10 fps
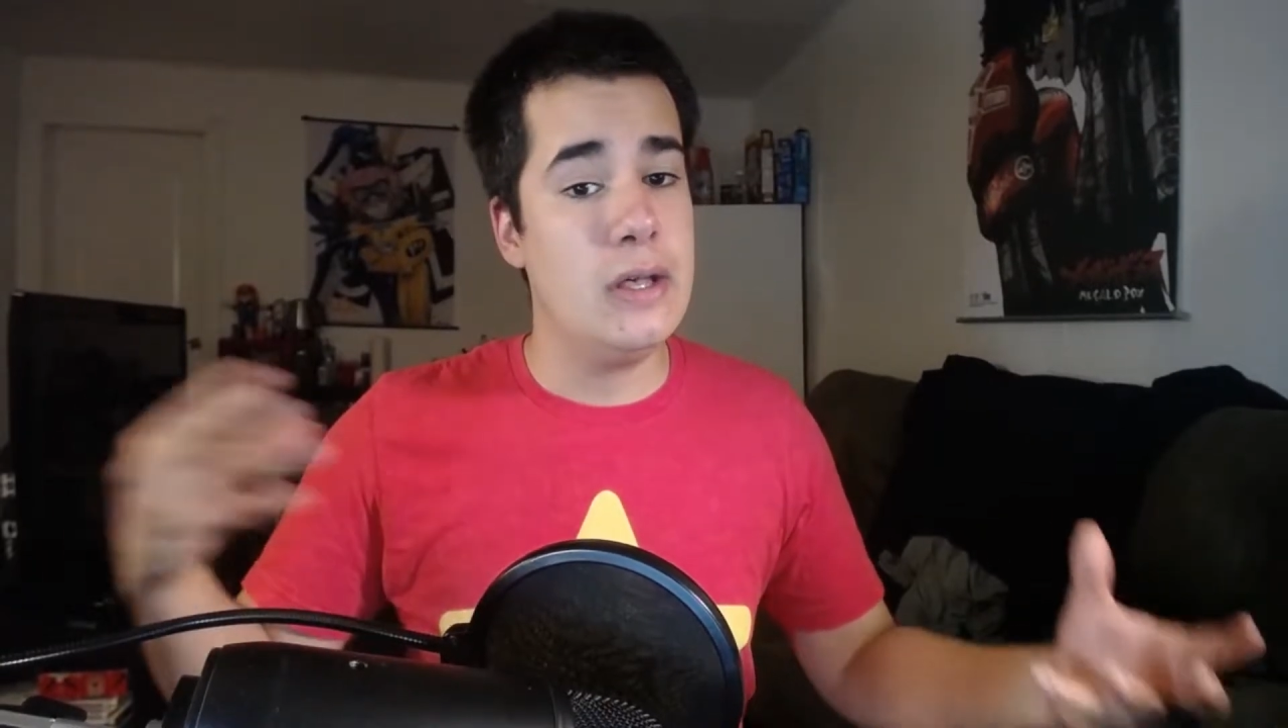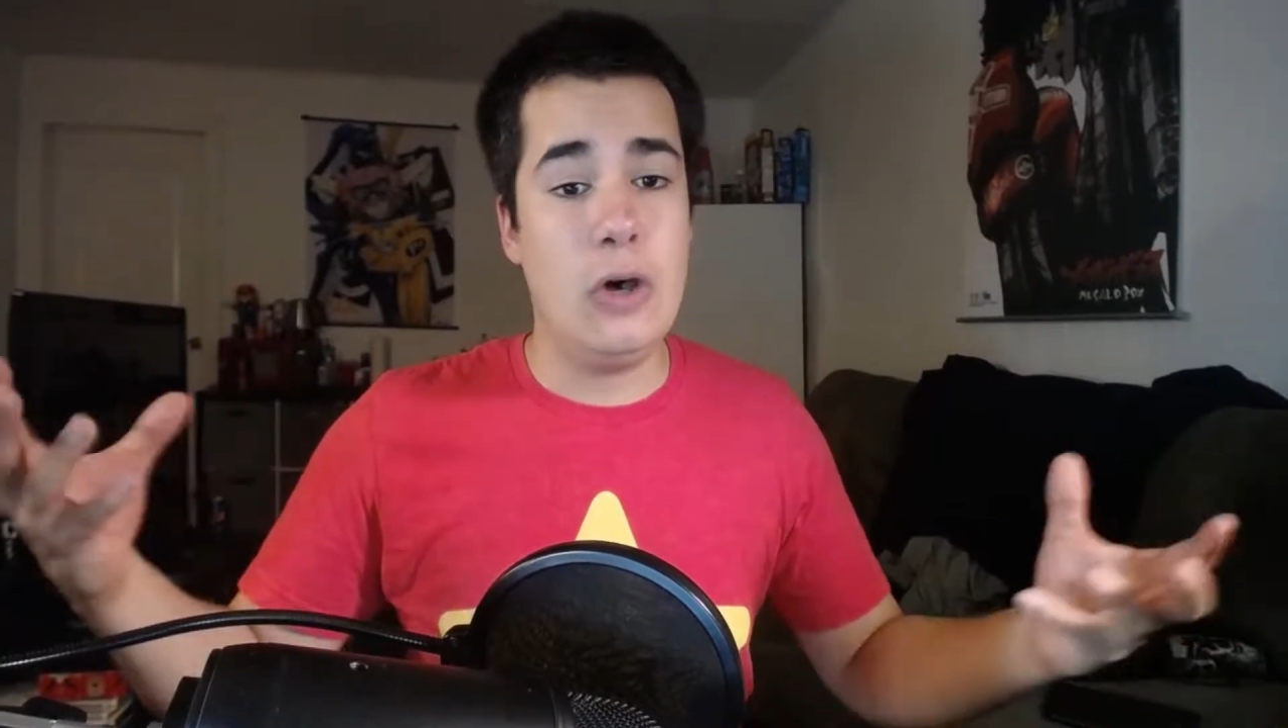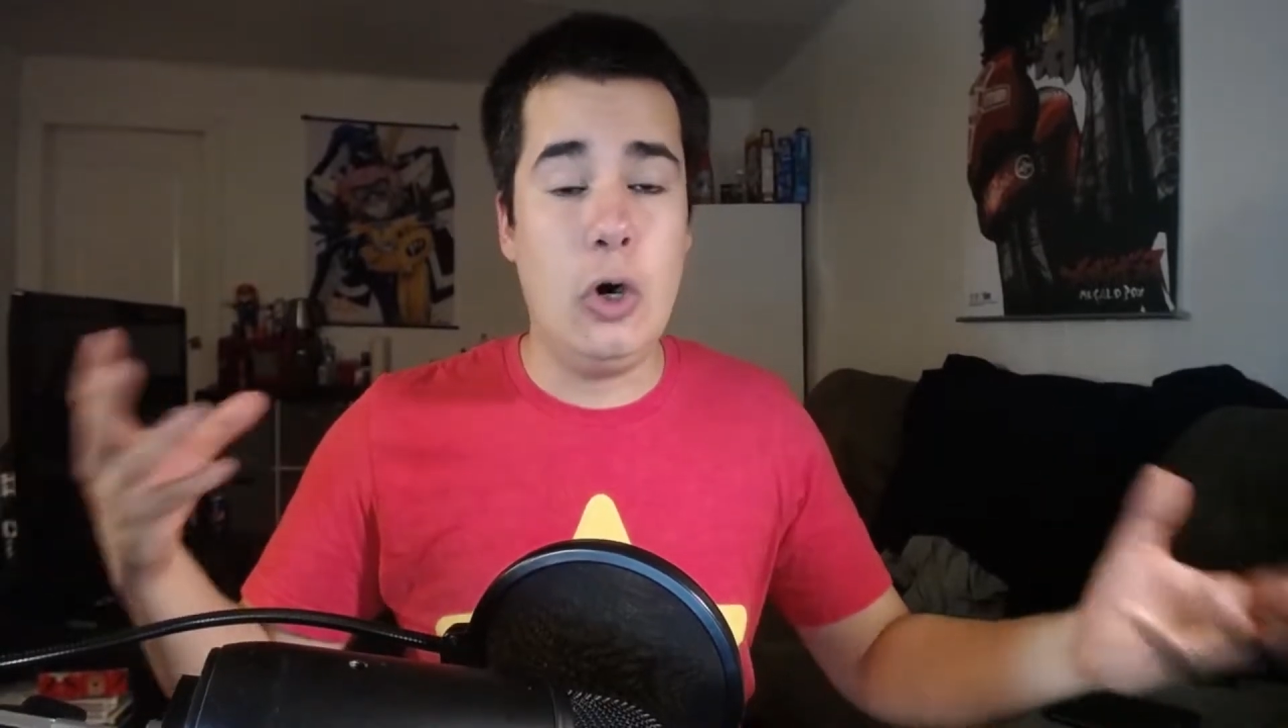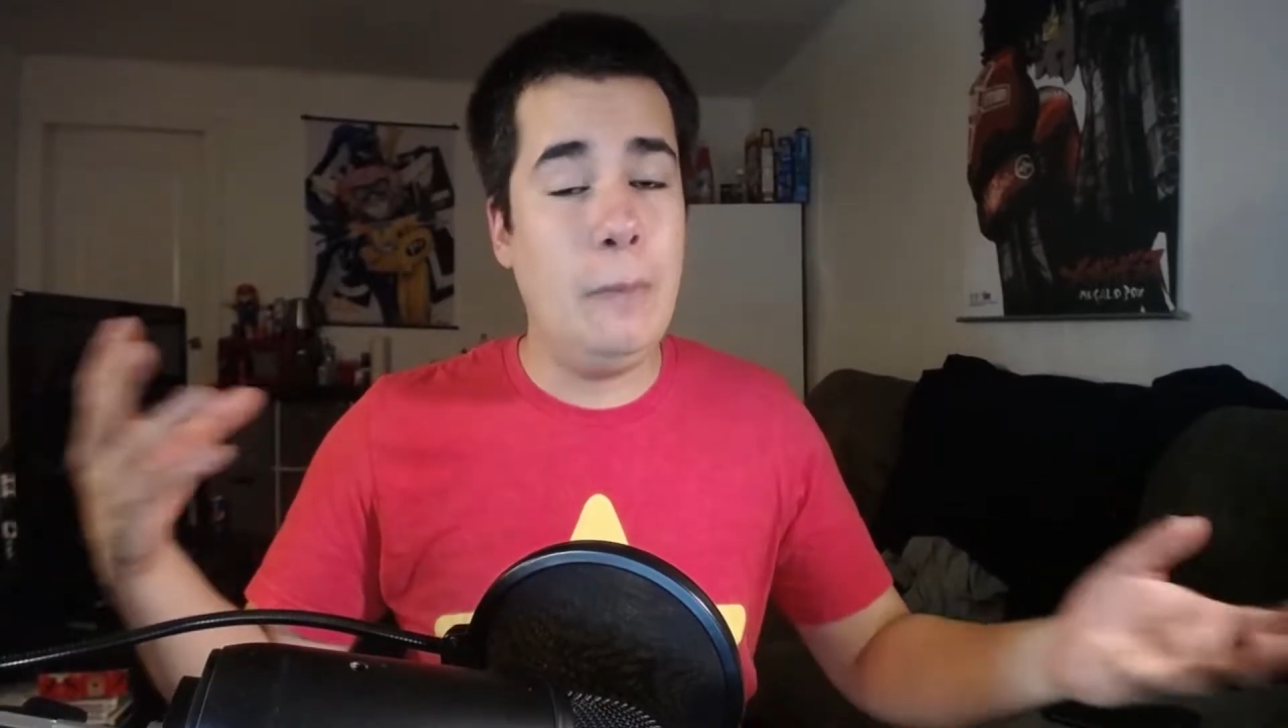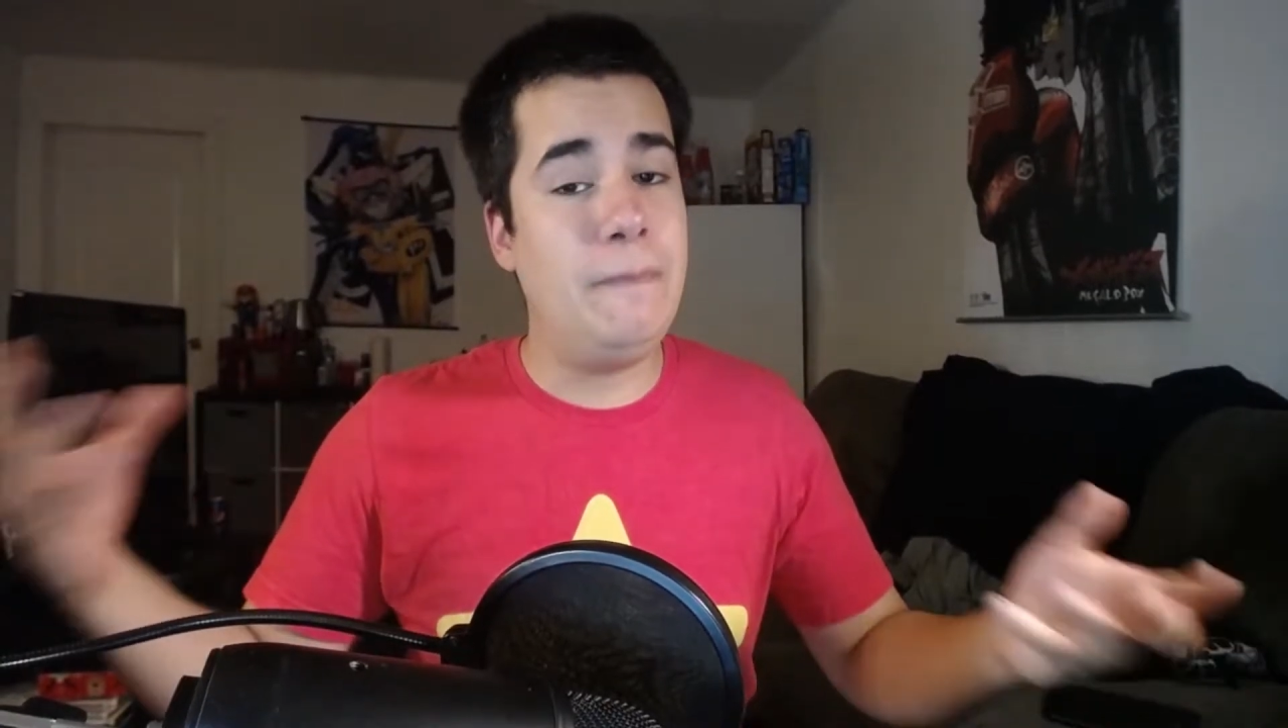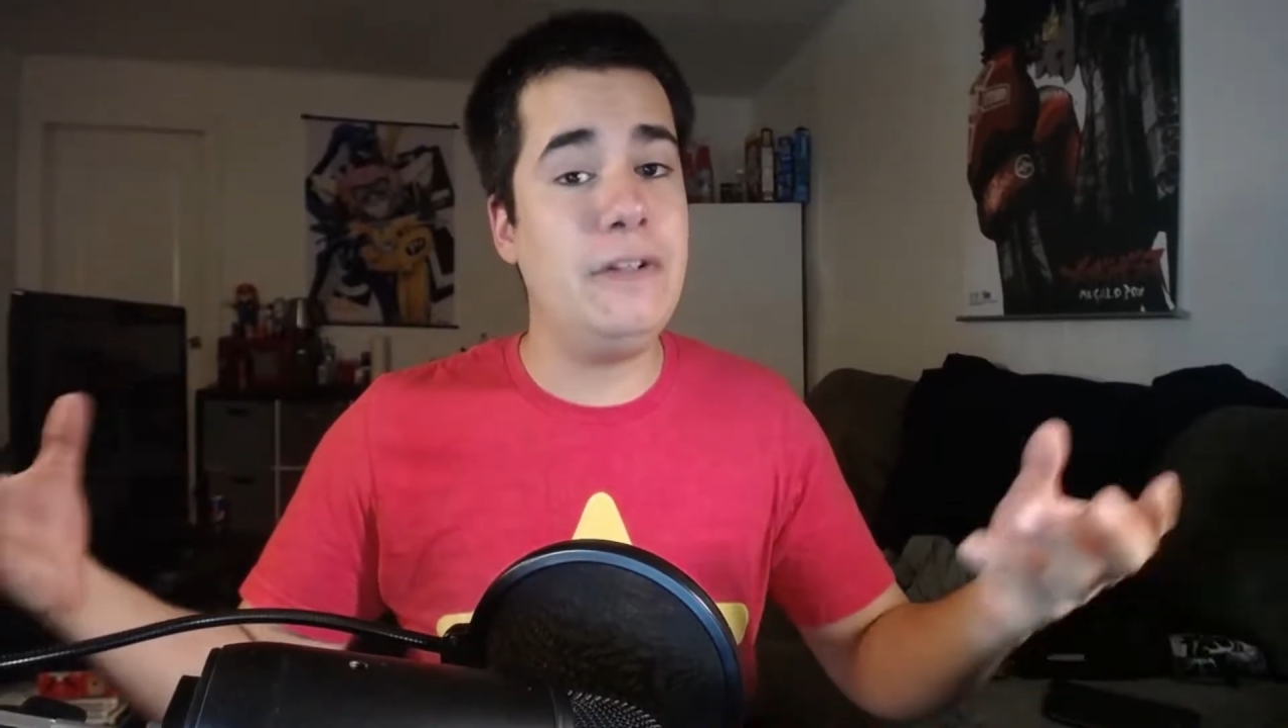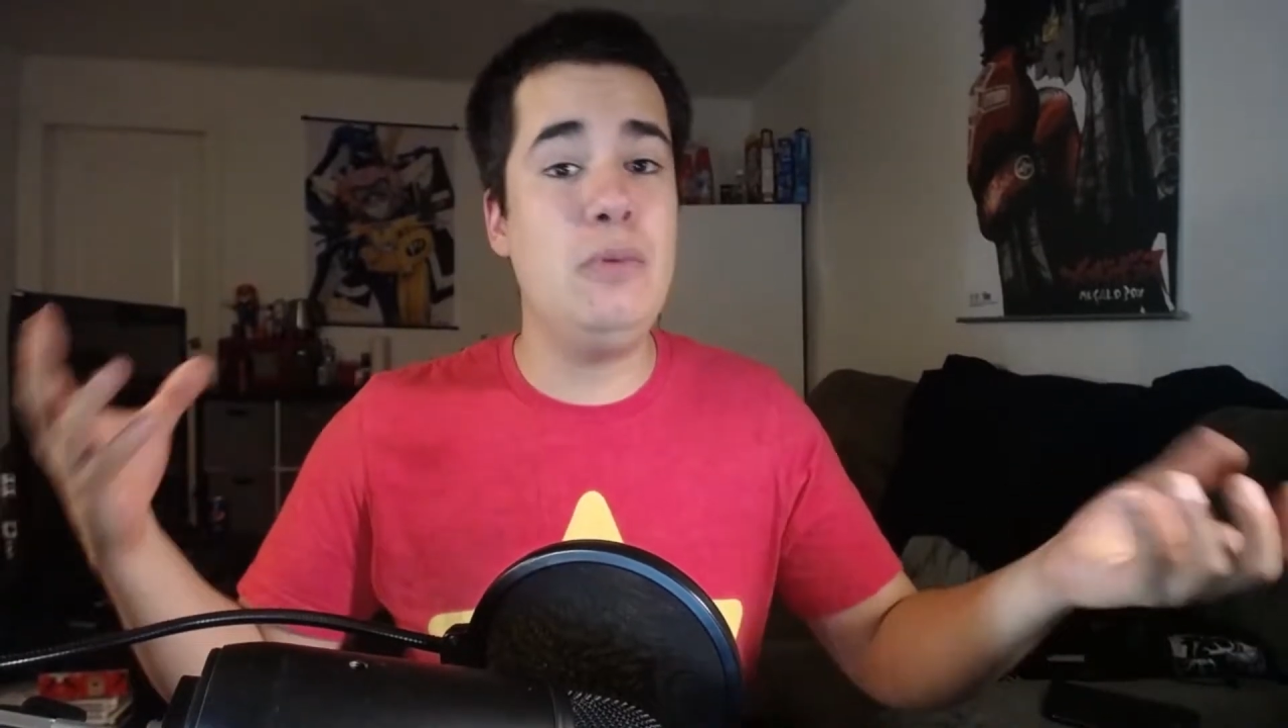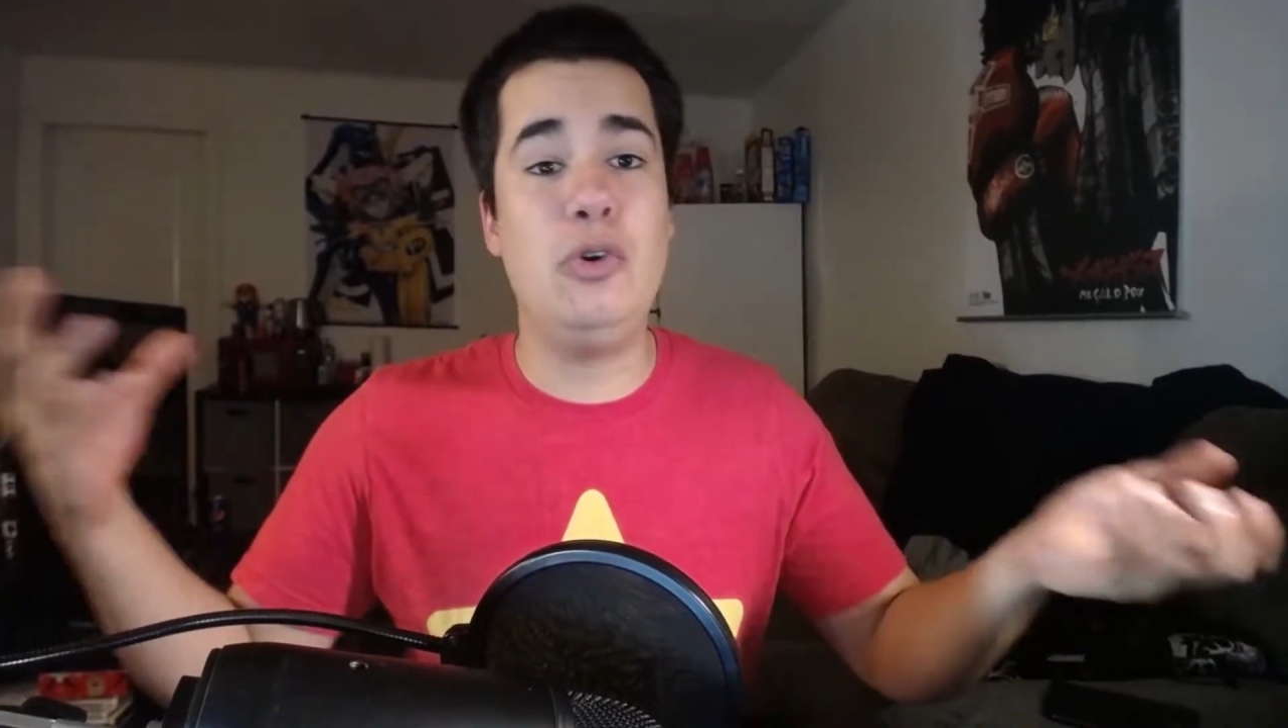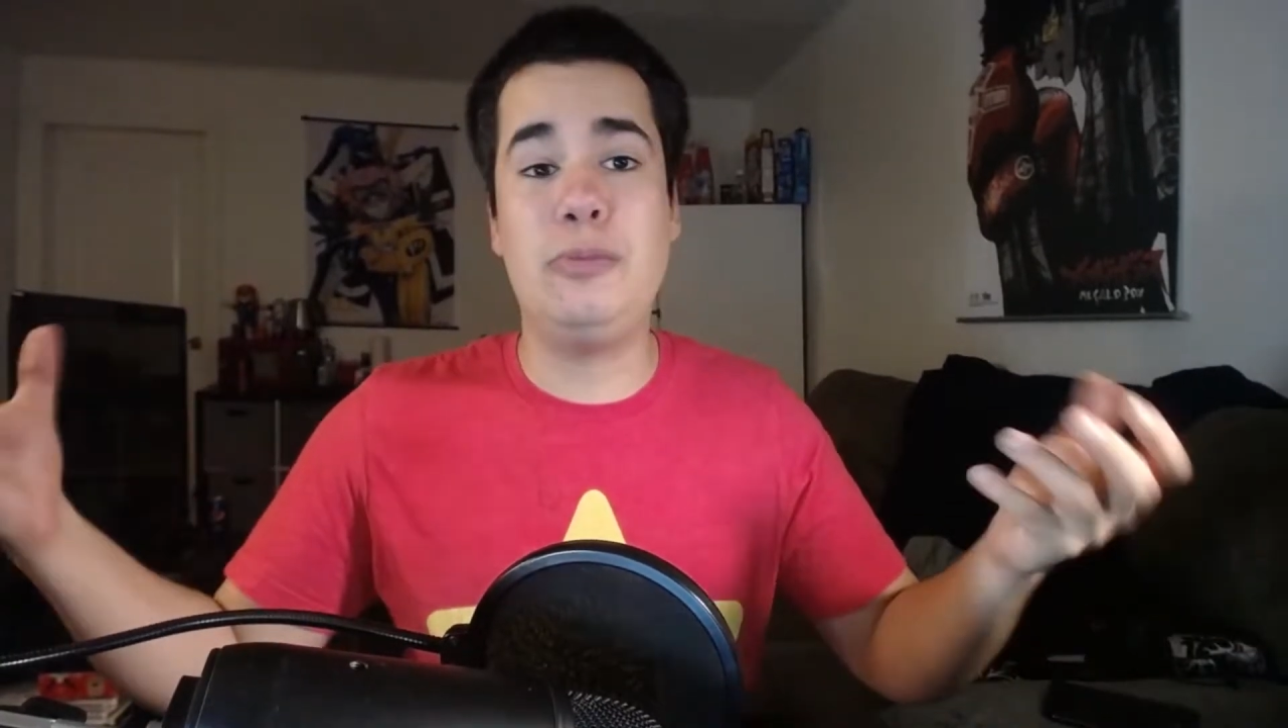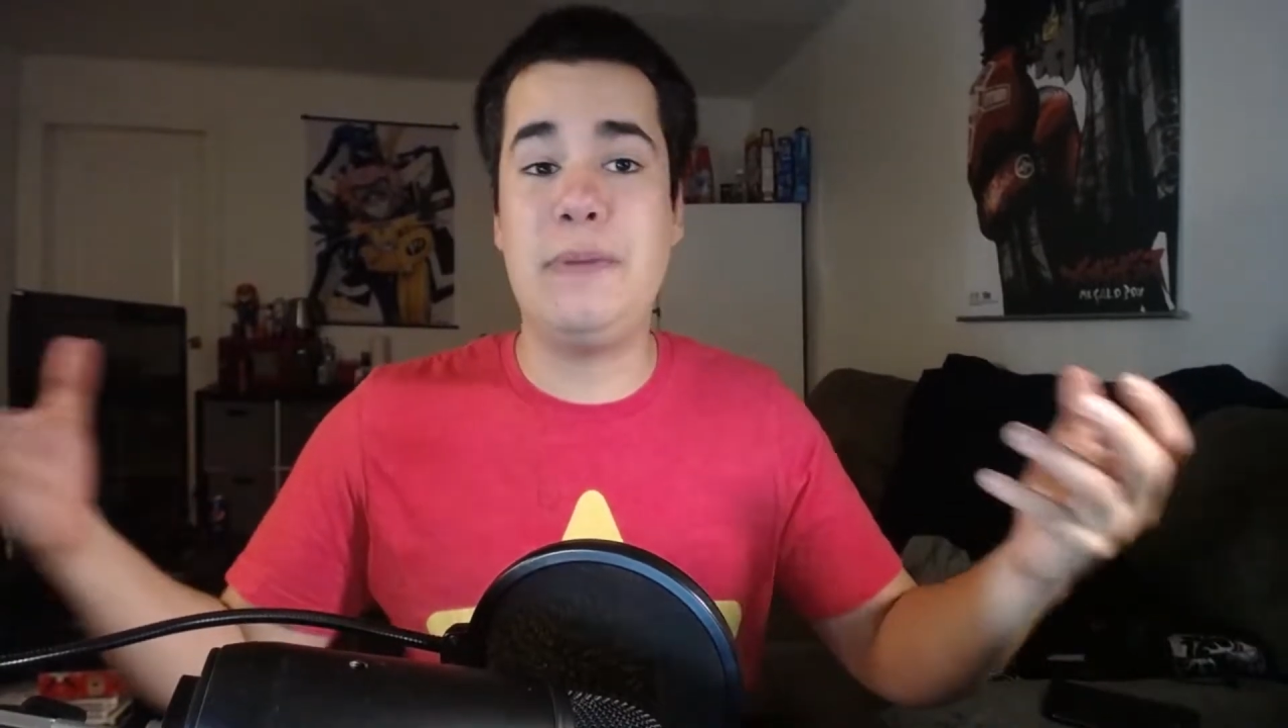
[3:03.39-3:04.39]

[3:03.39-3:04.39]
Hopefully we'll